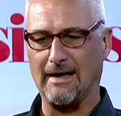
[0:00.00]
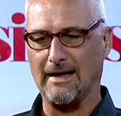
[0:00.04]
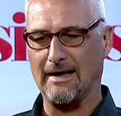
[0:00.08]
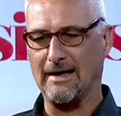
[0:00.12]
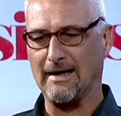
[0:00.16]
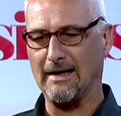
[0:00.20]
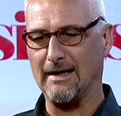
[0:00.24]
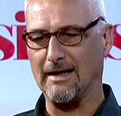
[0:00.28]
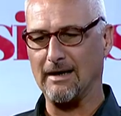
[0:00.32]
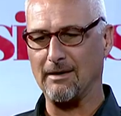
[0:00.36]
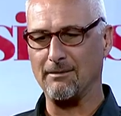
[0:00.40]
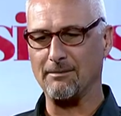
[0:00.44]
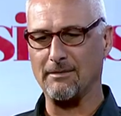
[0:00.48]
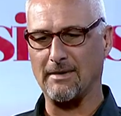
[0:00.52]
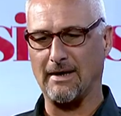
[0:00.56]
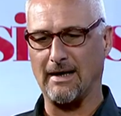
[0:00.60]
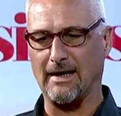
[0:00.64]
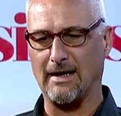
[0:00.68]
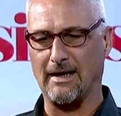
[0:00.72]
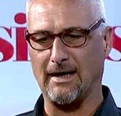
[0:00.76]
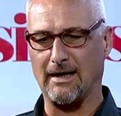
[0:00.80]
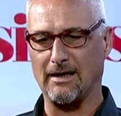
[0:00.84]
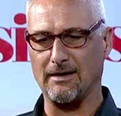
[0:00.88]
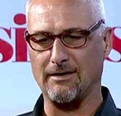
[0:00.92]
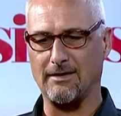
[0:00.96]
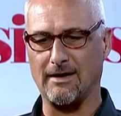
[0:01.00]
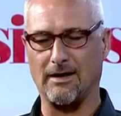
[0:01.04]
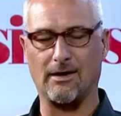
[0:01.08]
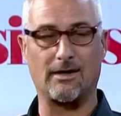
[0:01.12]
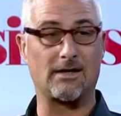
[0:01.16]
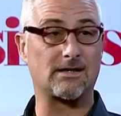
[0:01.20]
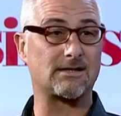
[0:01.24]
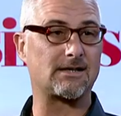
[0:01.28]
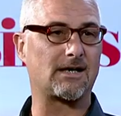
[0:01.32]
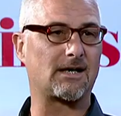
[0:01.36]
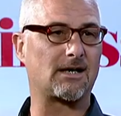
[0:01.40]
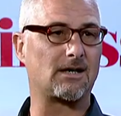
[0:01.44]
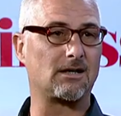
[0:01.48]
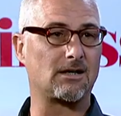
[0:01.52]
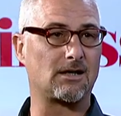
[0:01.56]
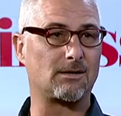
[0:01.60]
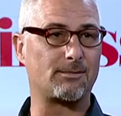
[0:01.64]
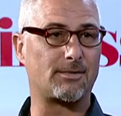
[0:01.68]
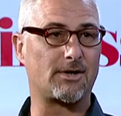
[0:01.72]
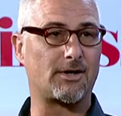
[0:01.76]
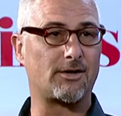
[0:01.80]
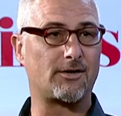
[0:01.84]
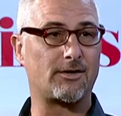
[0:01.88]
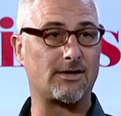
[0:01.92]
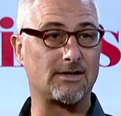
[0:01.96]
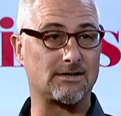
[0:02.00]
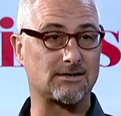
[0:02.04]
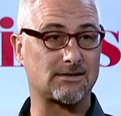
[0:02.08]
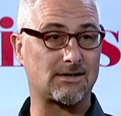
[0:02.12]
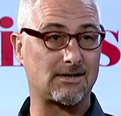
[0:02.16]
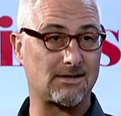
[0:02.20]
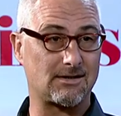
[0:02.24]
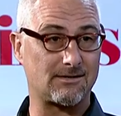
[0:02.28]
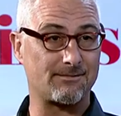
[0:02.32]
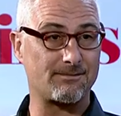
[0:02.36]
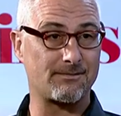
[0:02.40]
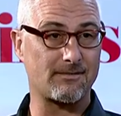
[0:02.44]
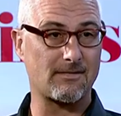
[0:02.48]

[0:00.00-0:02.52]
And they've got to take a little bit of risk.